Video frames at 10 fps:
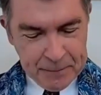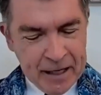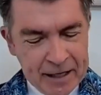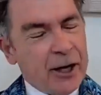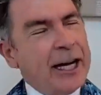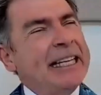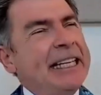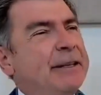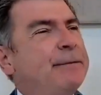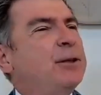Now, I
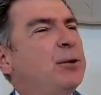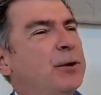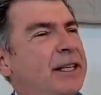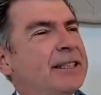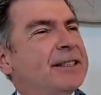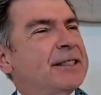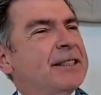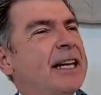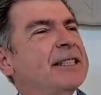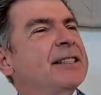give you
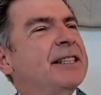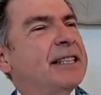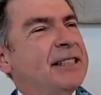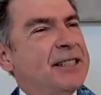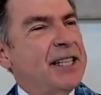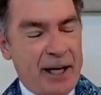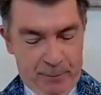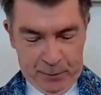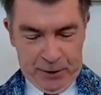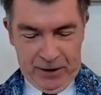this as an
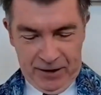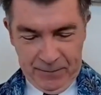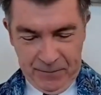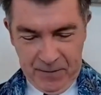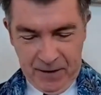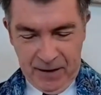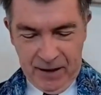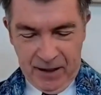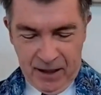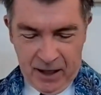example
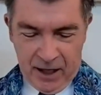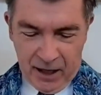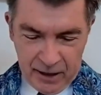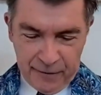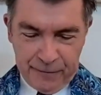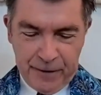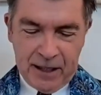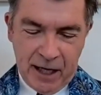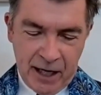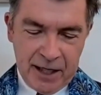of the
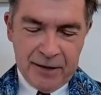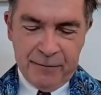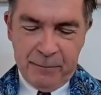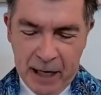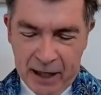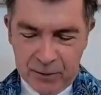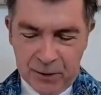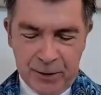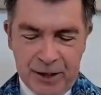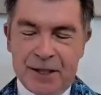kind of
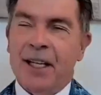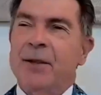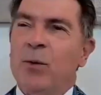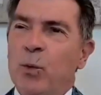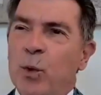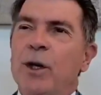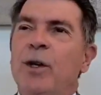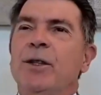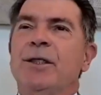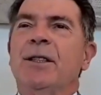boundaries in the
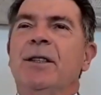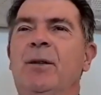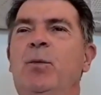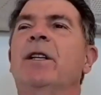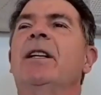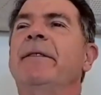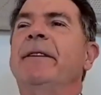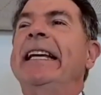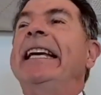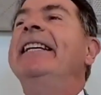world we're
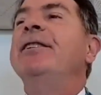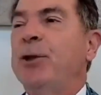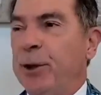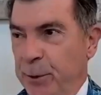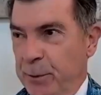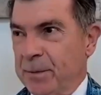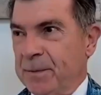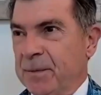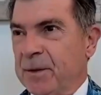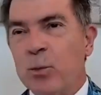living into.
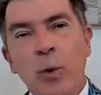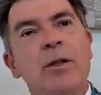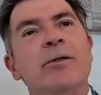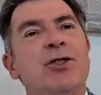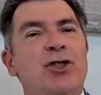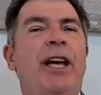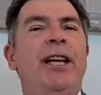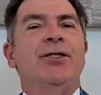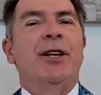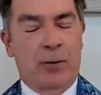The world's
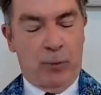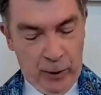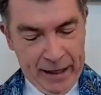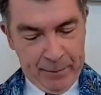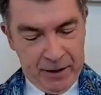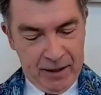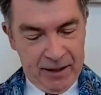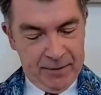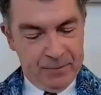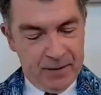changing
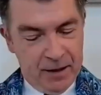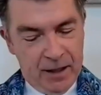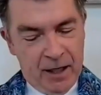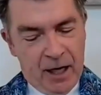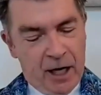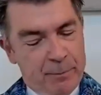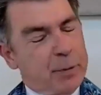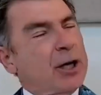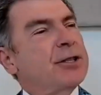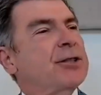rapidly. Our
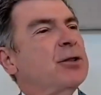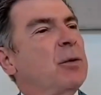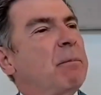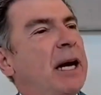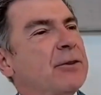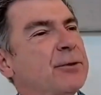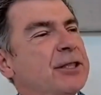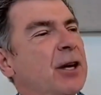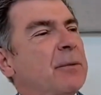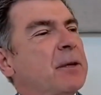personal
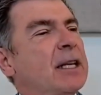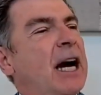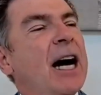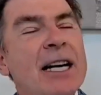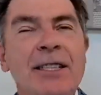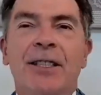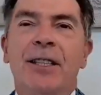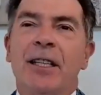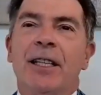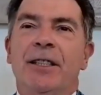boundaries are
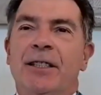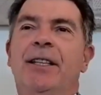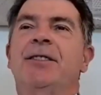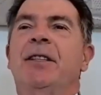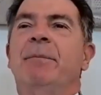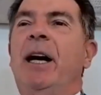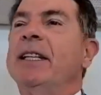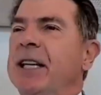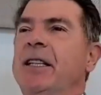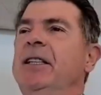constantly tested by
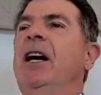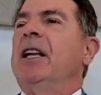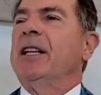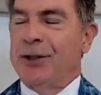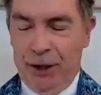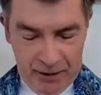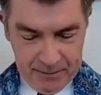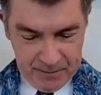technology.